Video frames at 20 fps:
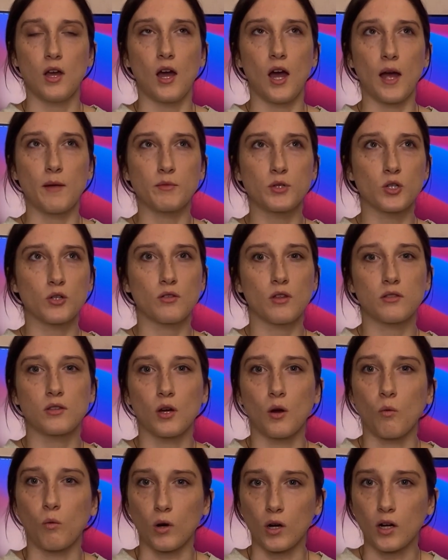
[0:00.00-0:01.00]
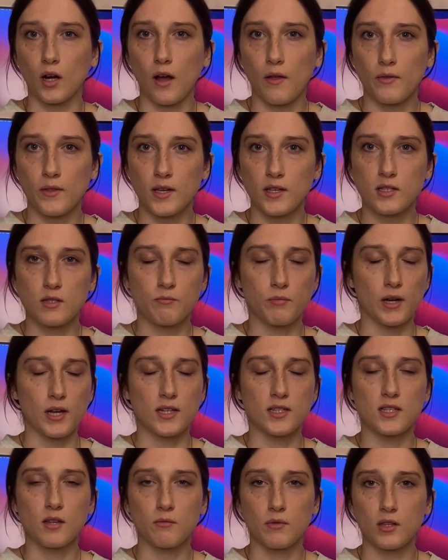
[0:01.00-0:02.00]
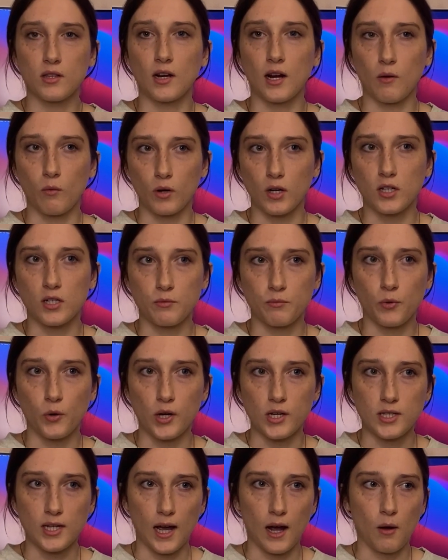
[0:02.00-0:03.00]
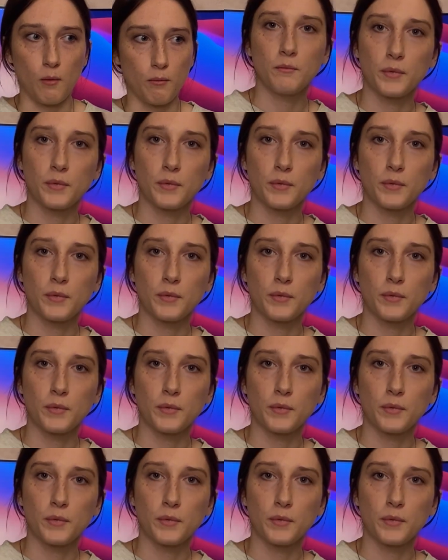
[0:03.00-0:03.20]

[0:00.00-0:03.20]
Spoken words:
I'm sure that they'll work on this, but it's something that I wanted to point out.